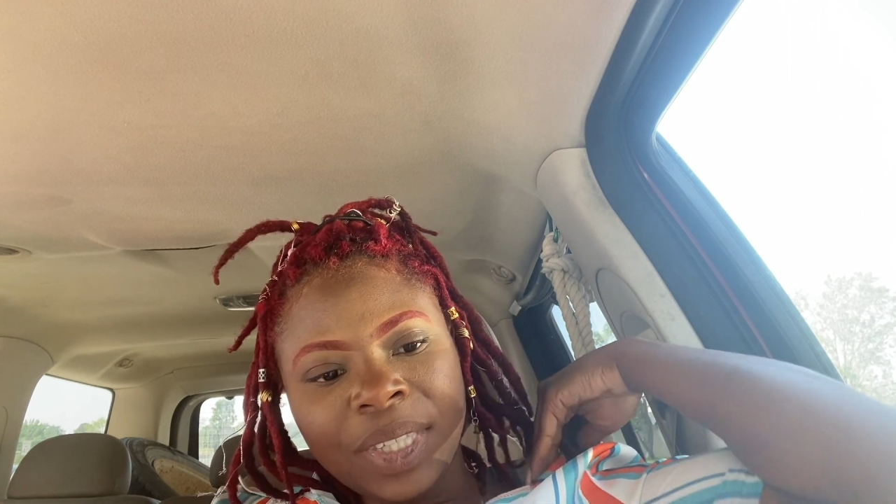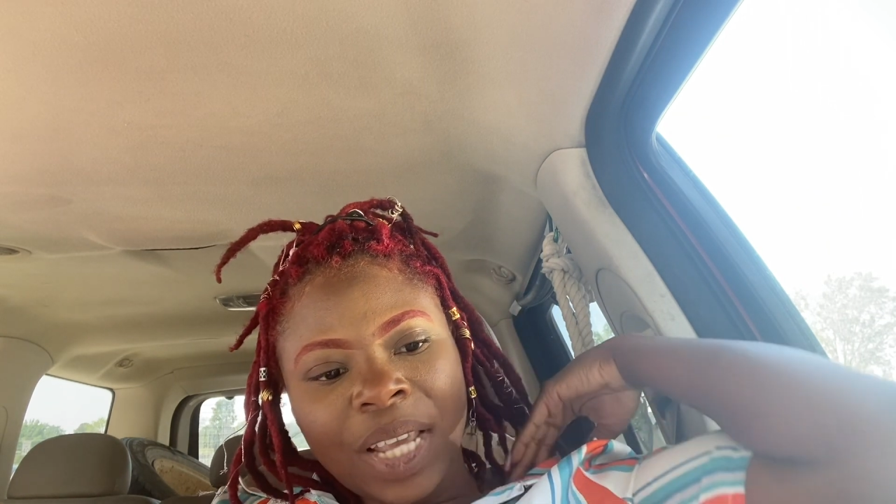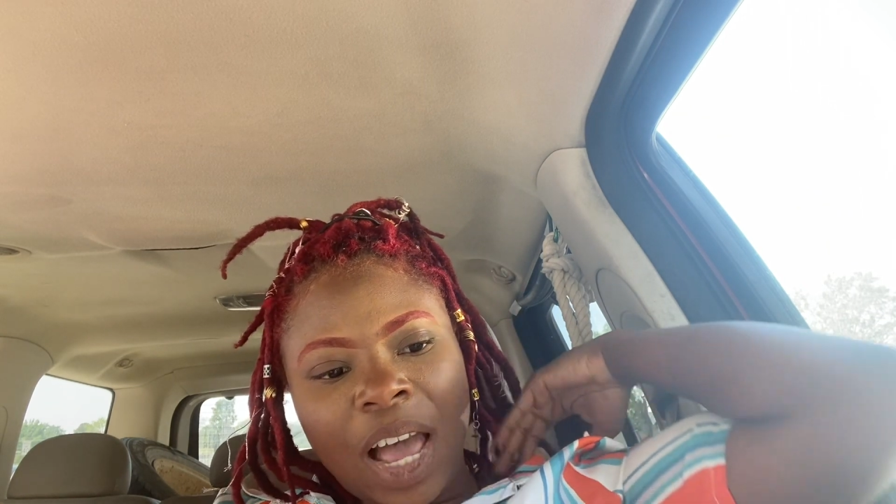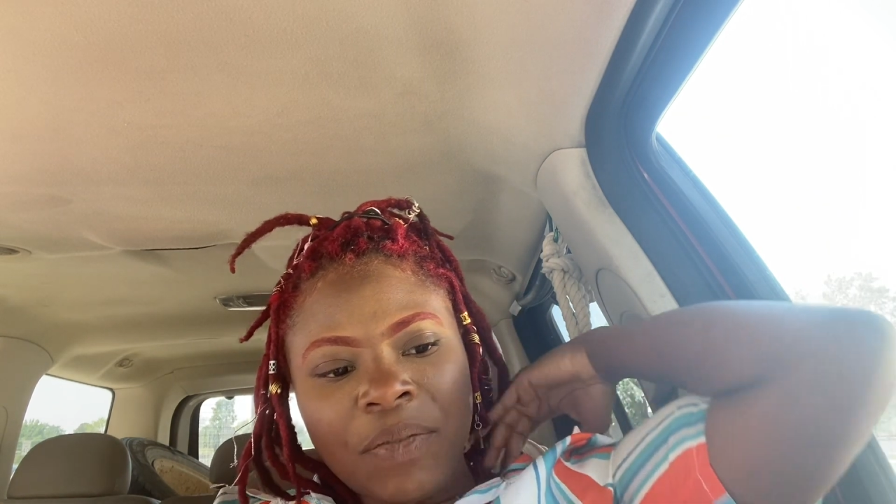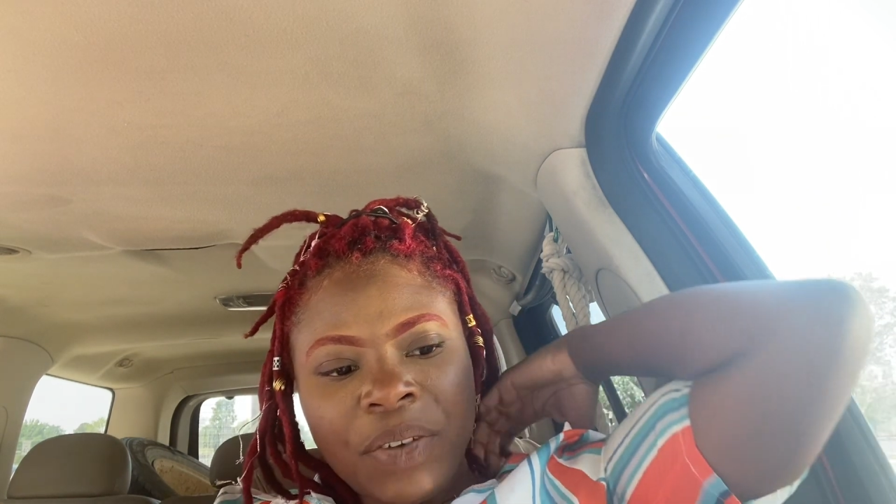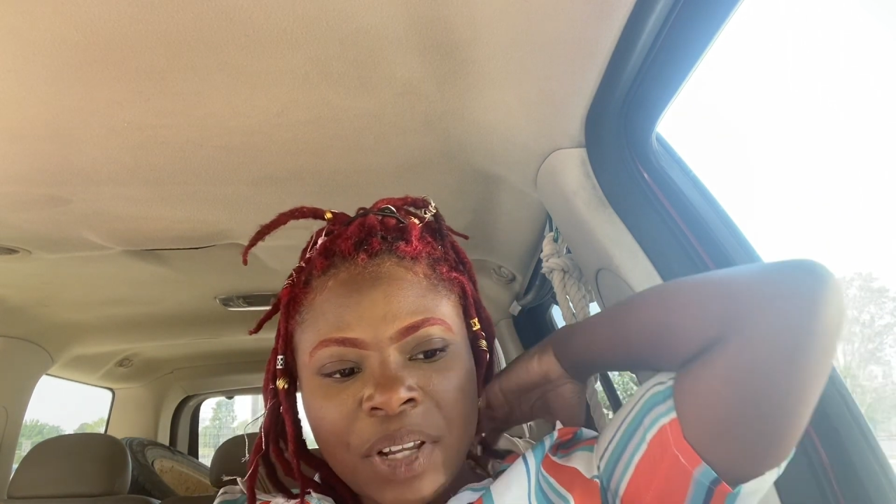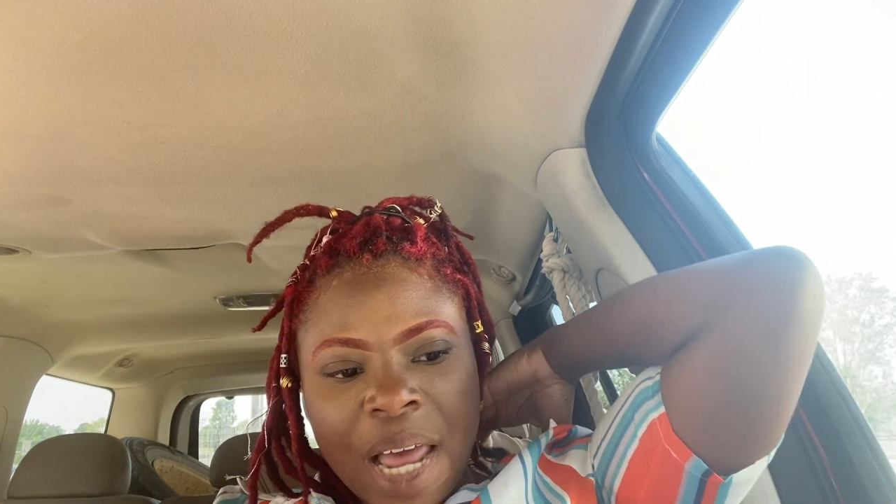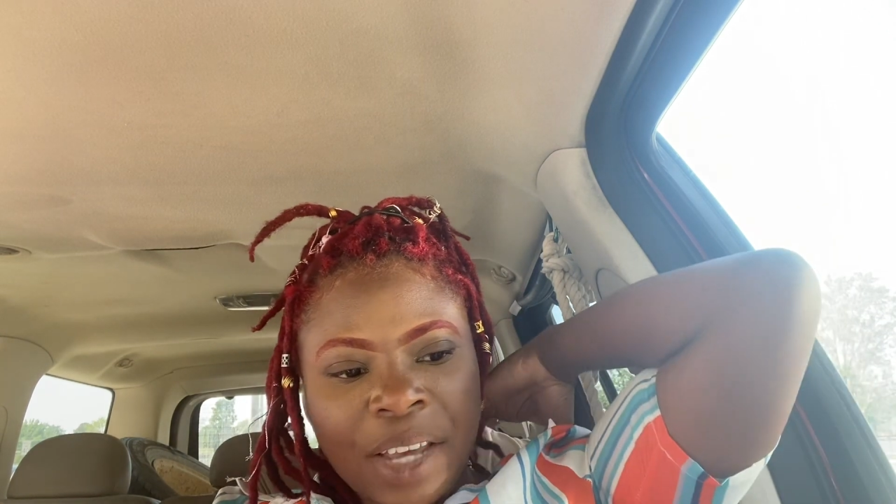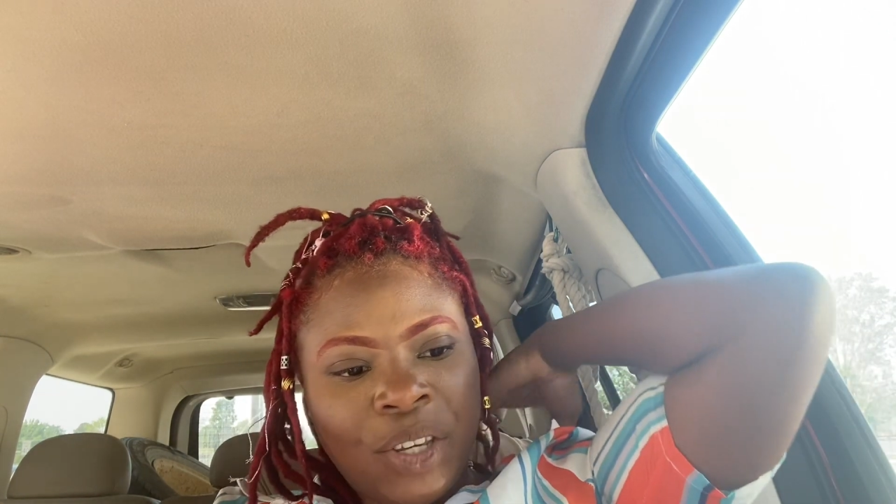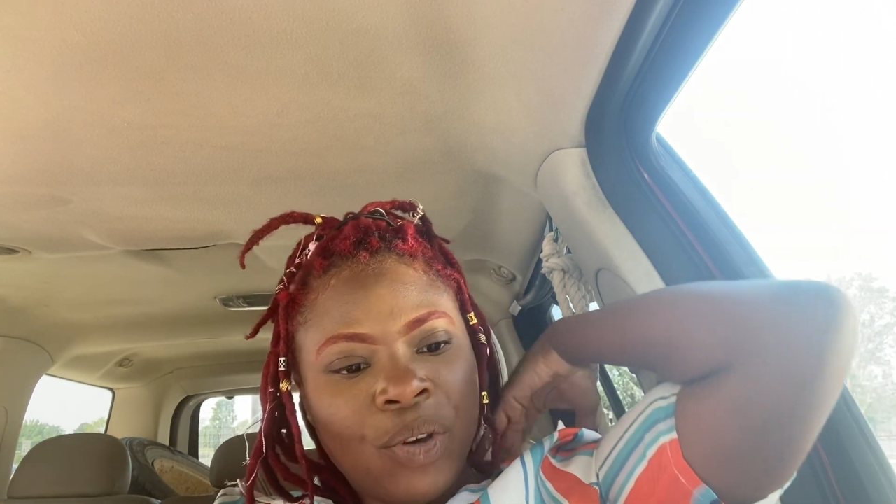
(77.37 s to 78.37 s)
I feel
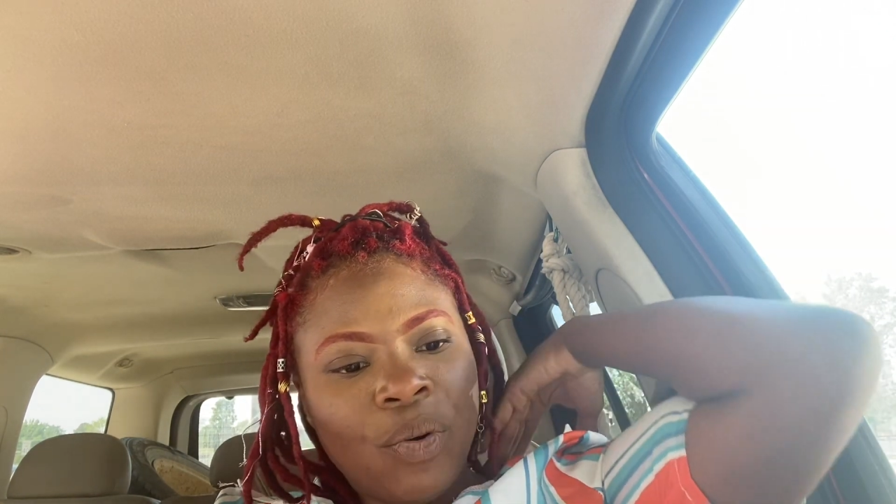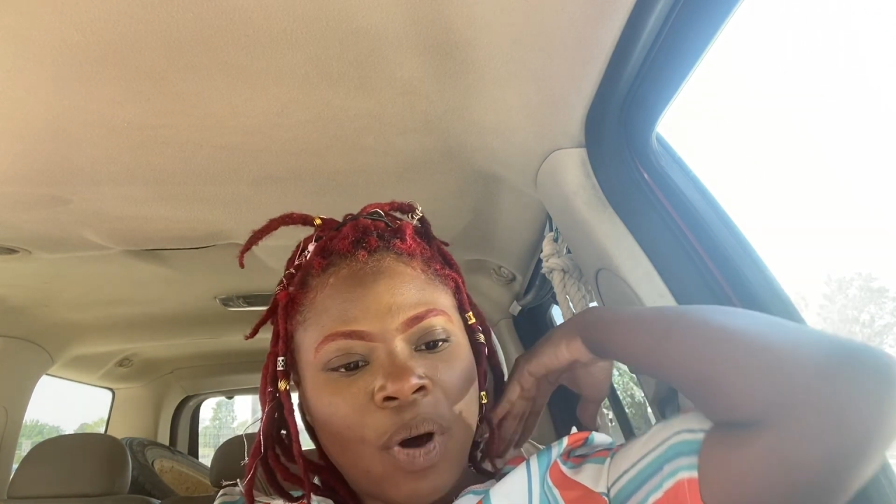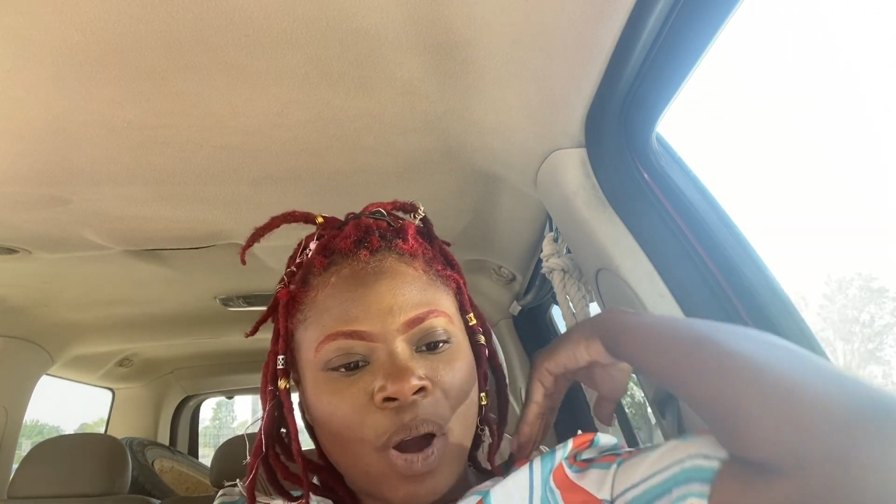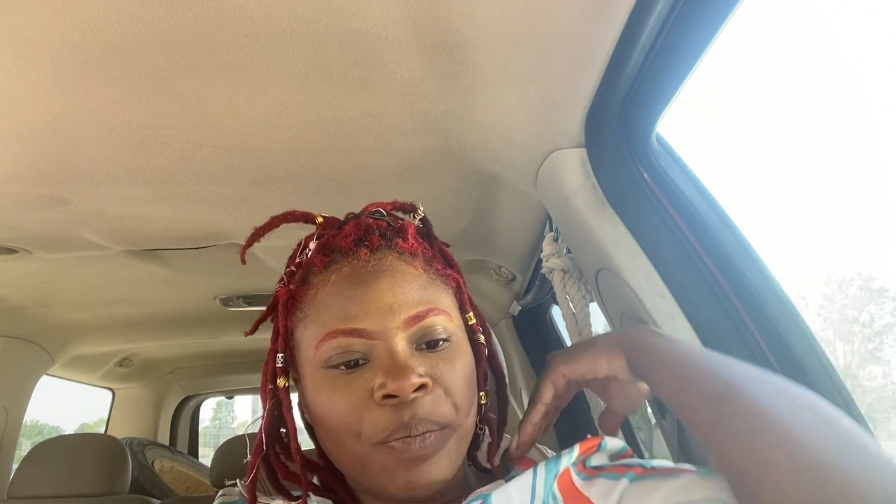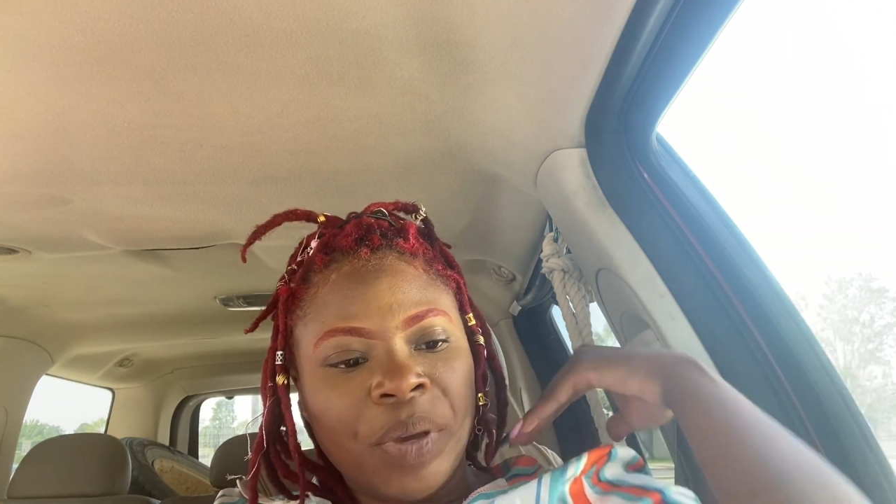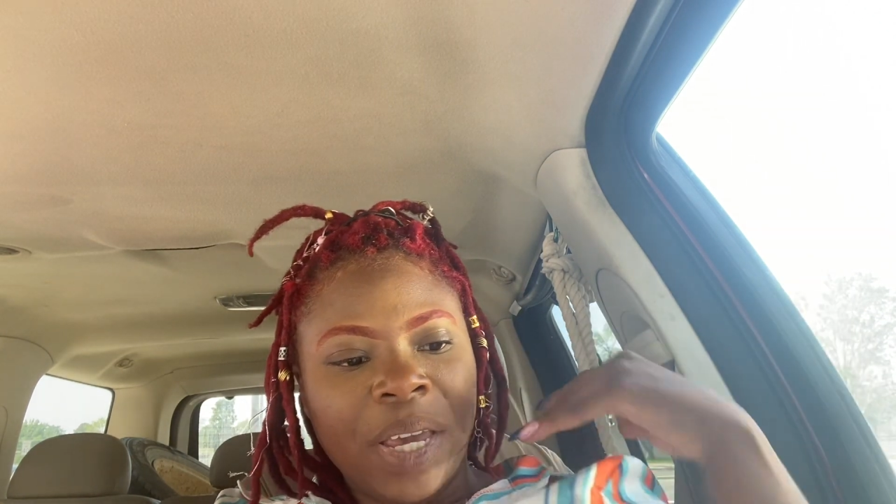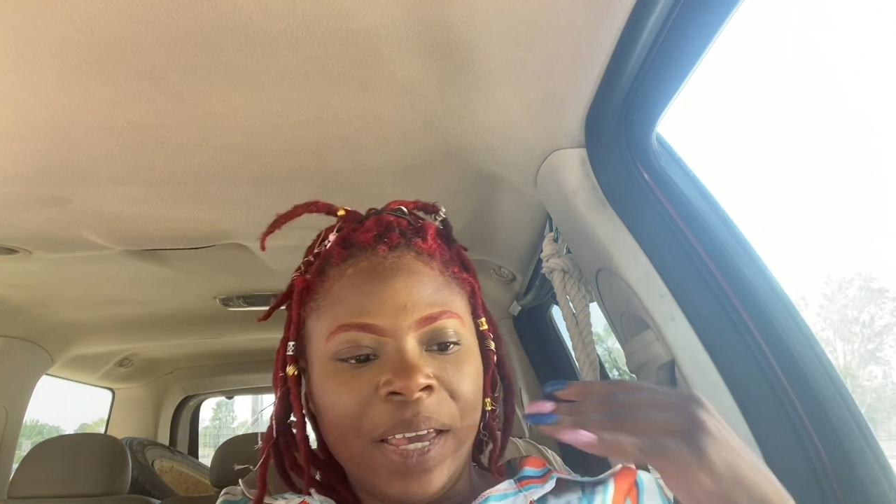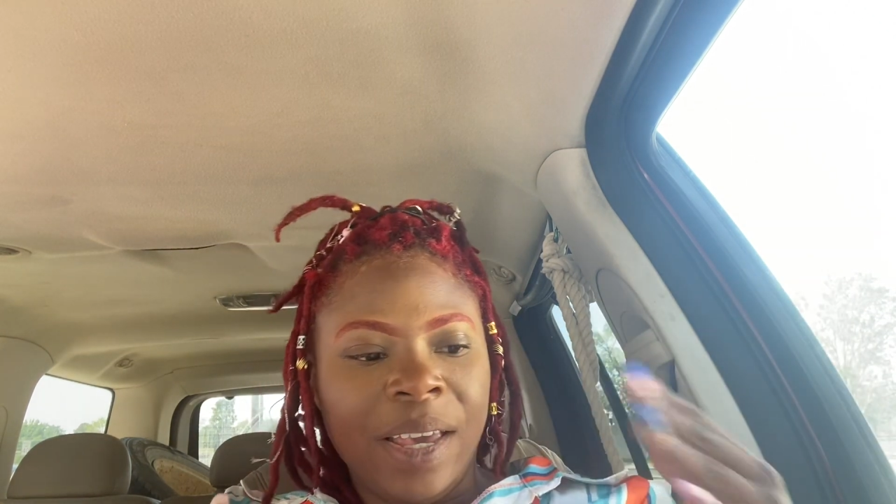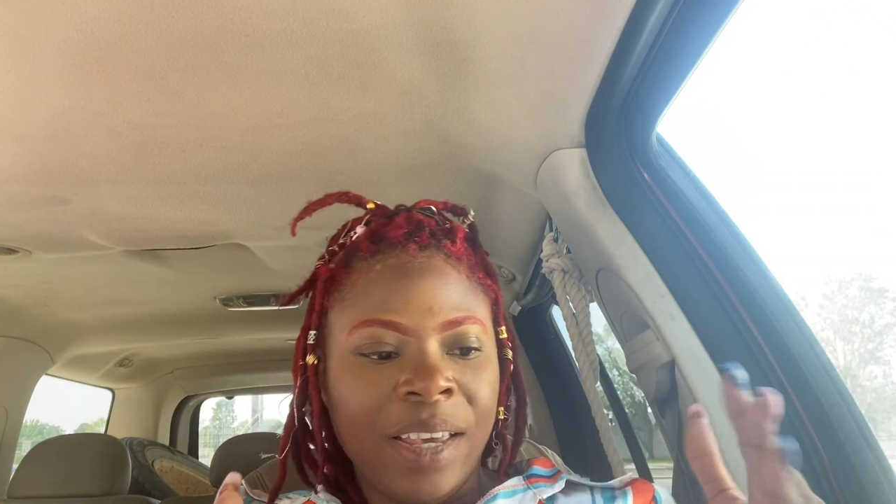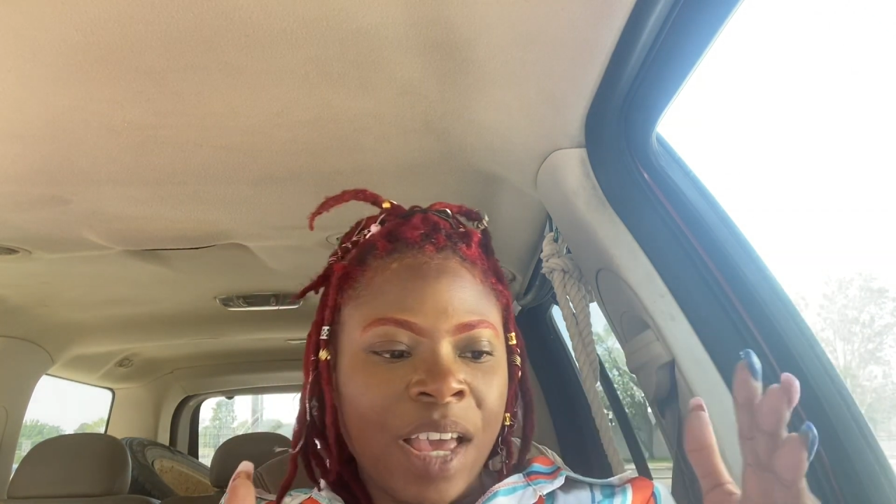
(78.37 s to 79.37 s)
like you have
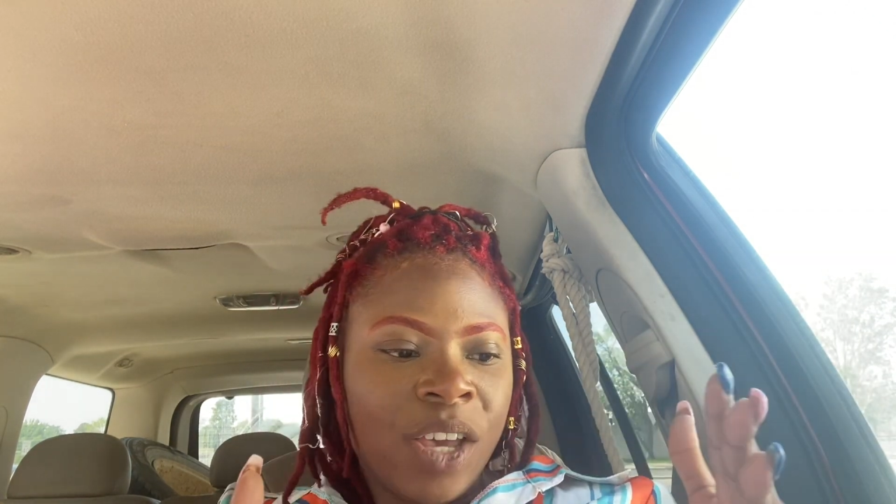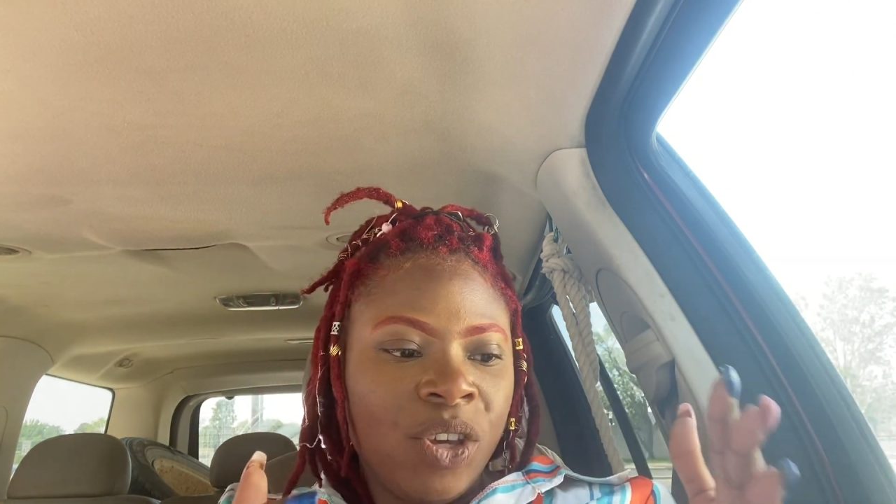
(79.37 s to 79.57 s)
been